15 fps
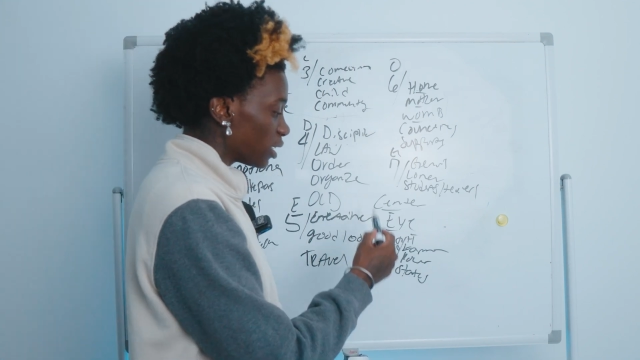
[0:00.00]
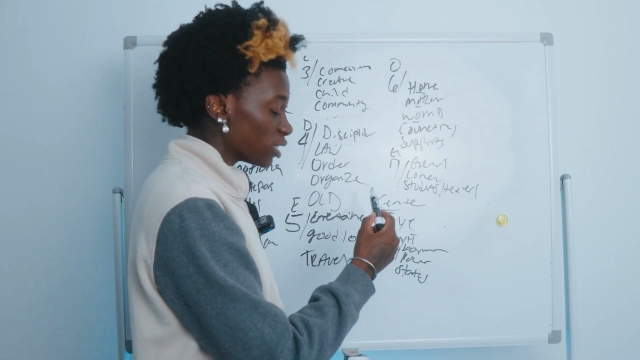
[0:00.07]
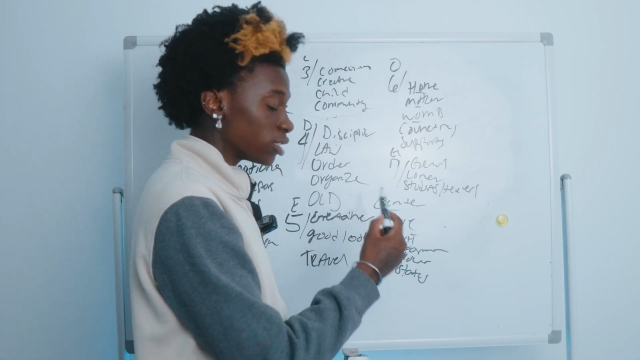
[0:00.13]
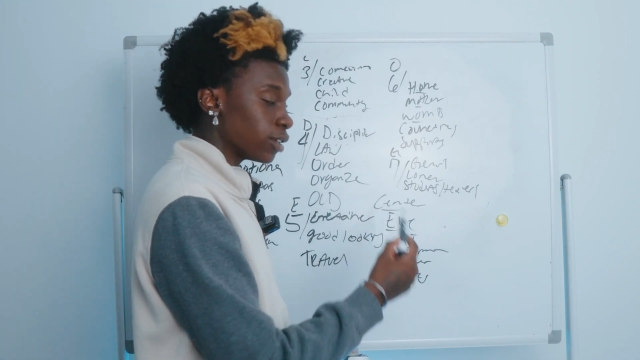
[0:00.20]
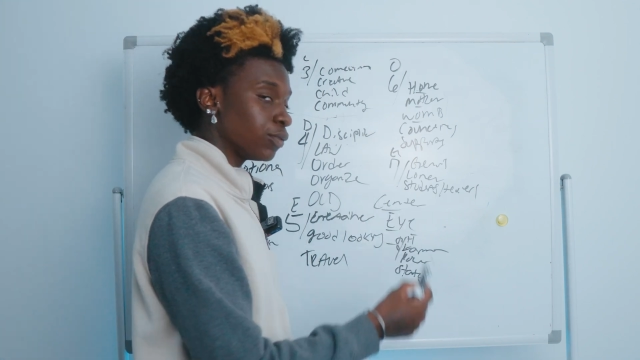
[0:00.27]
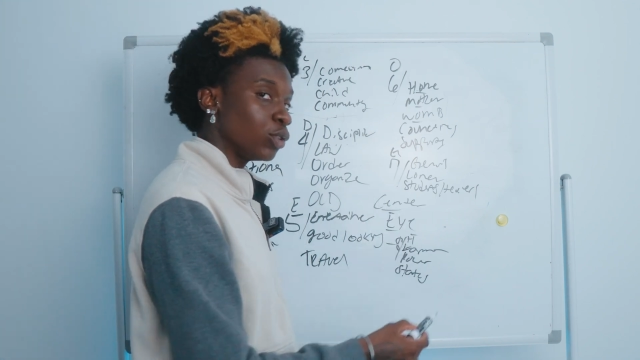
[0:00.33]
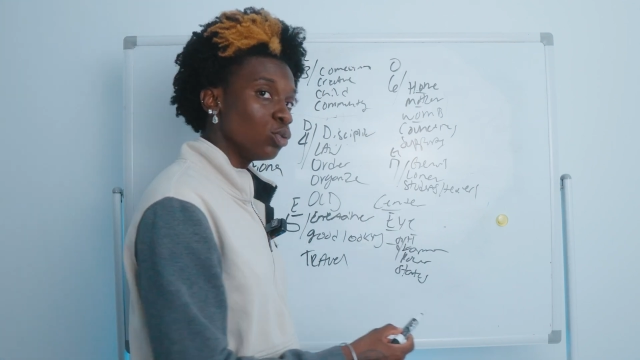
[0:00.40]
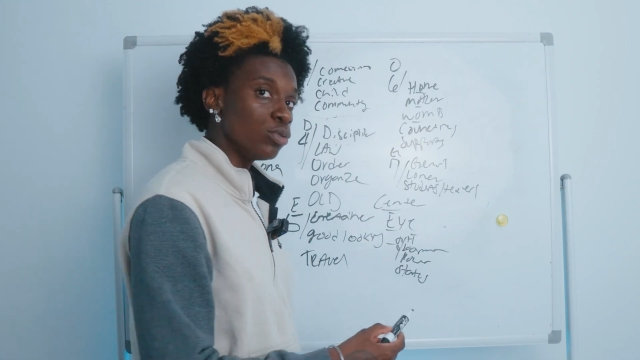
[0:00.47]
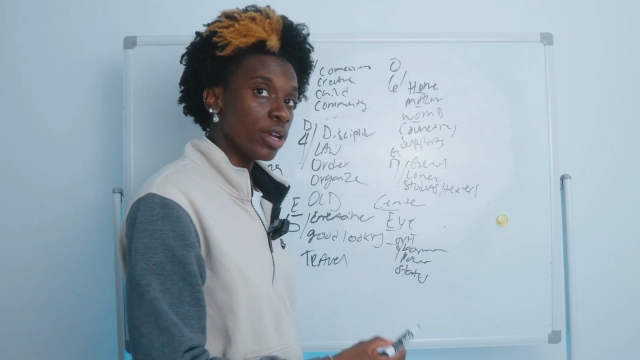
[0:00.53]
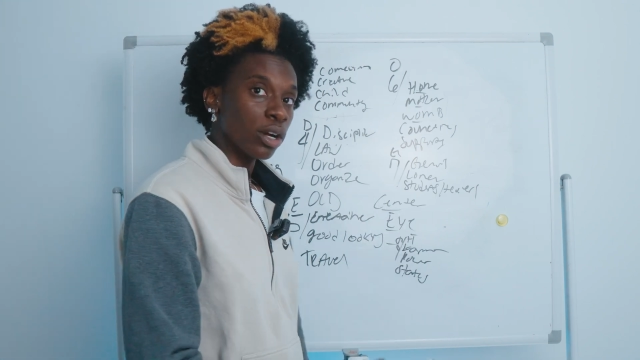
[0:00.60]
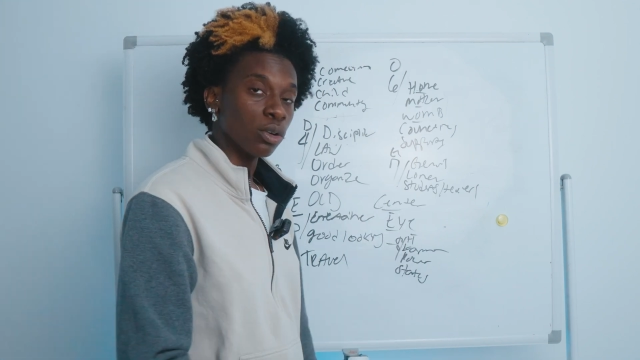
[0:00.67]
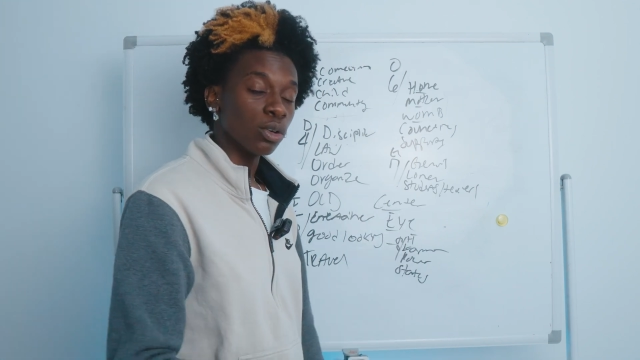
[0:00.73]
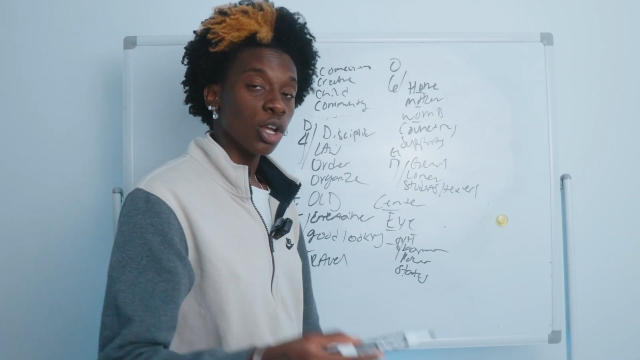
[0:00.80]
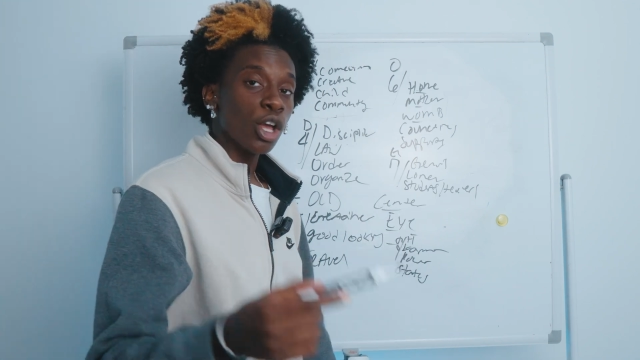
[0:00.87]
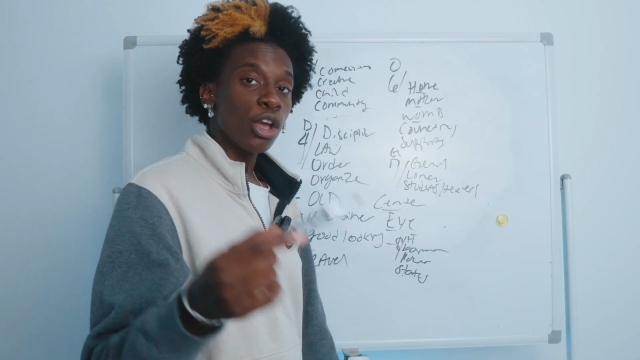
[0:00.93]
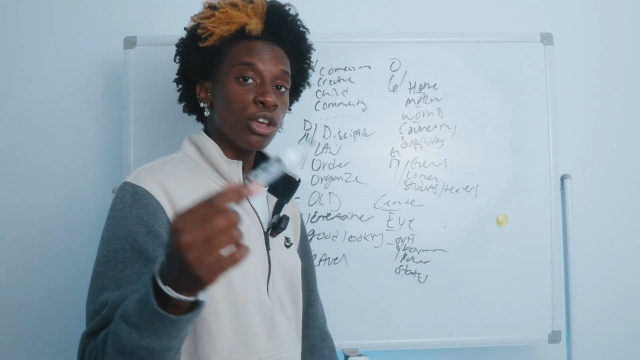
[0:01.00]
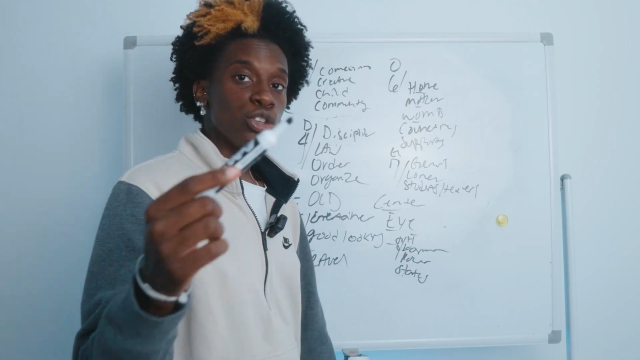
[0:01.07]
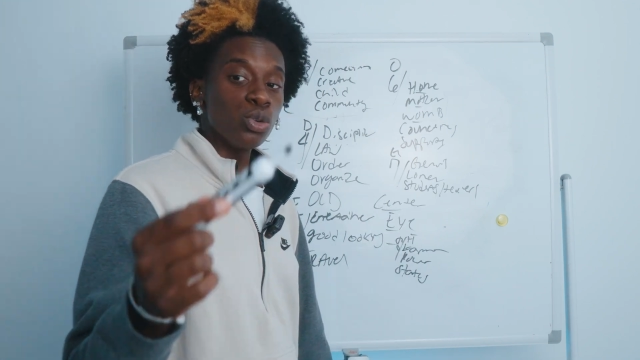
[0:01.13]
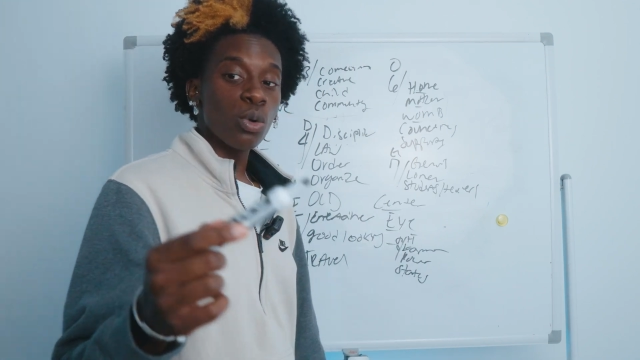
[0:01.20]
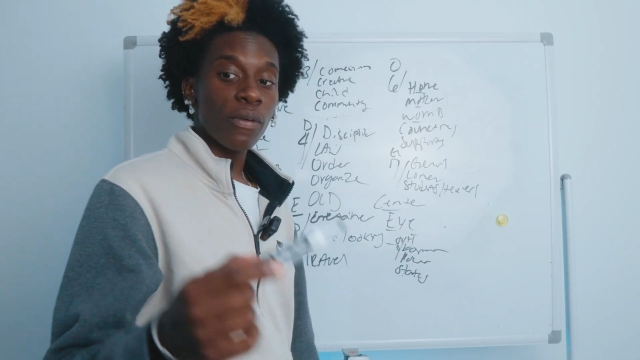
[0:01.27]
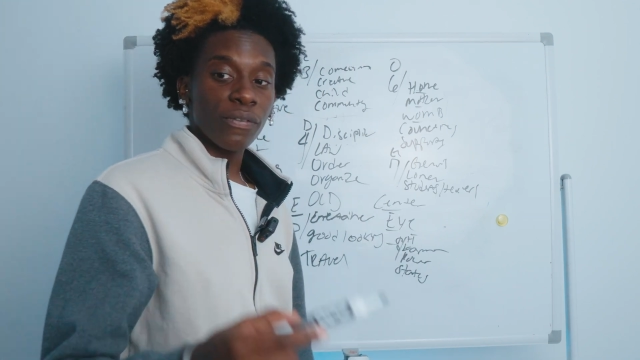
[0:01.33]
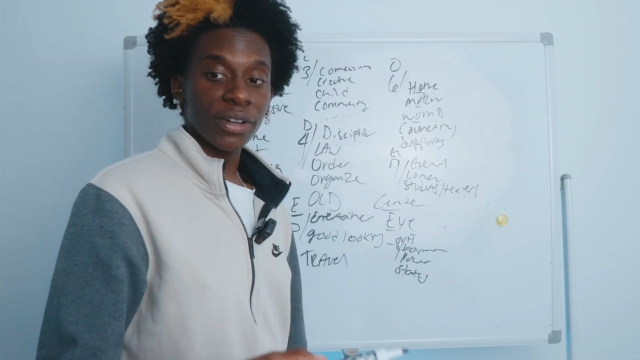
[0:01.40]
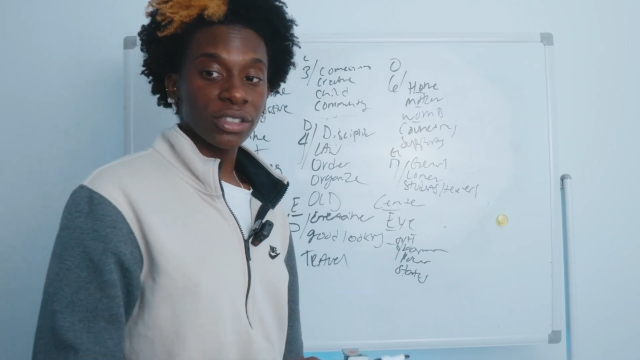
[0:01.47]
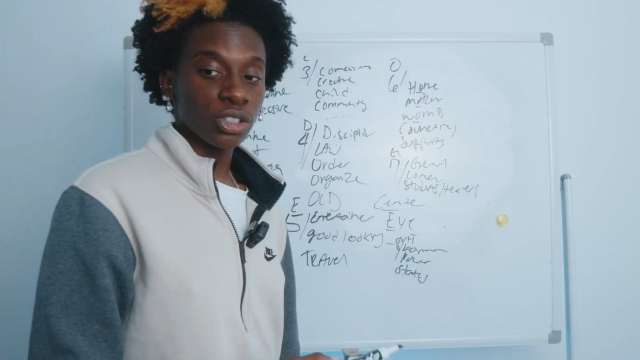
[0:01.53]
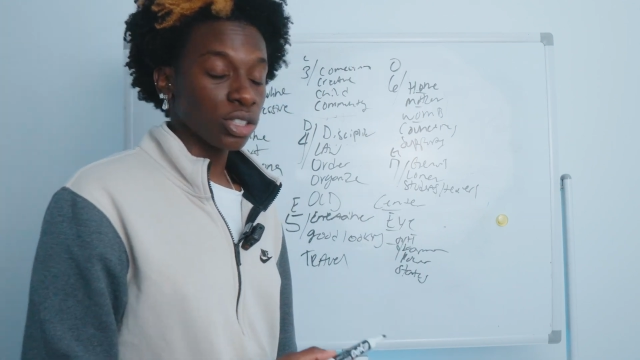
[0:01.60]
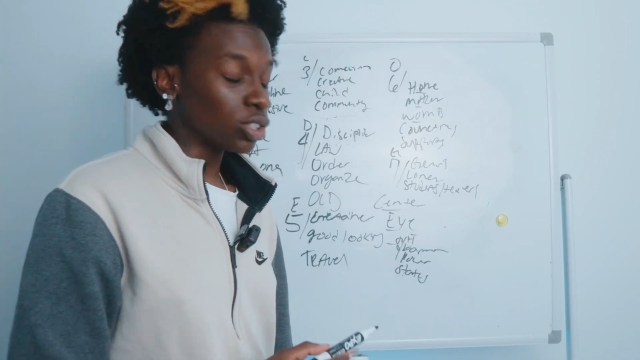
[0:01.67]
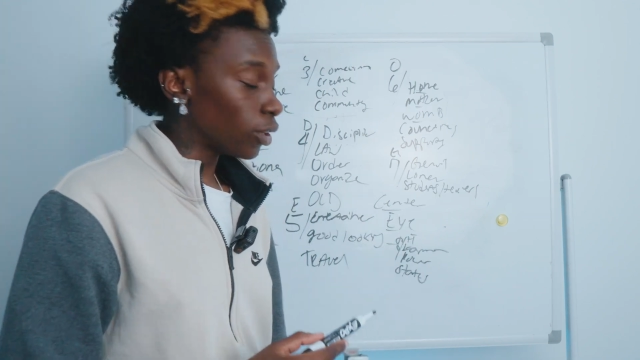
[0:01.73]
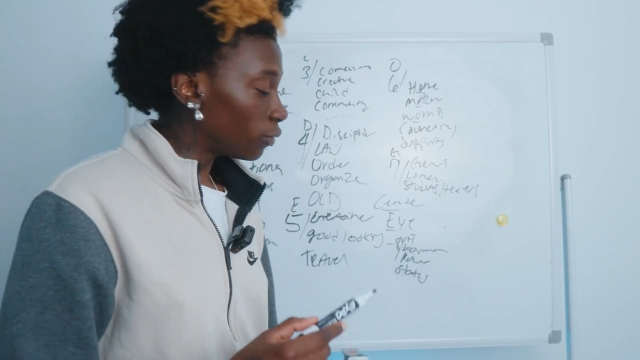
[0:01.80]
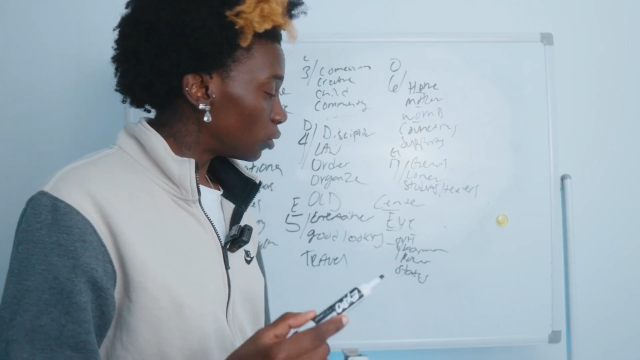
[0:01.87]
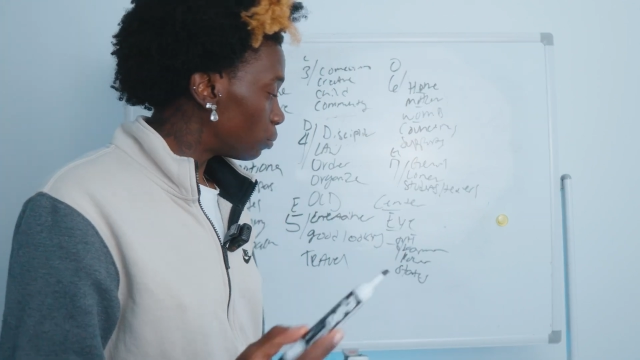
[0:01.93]
because if you don't, you will find
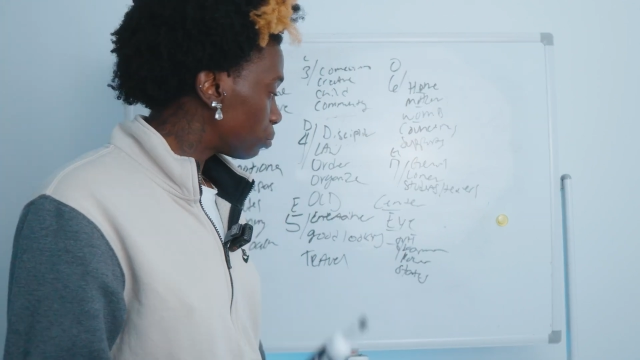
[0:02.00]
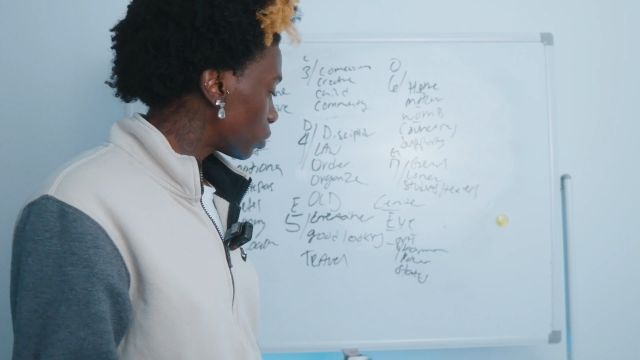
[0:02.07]
yourself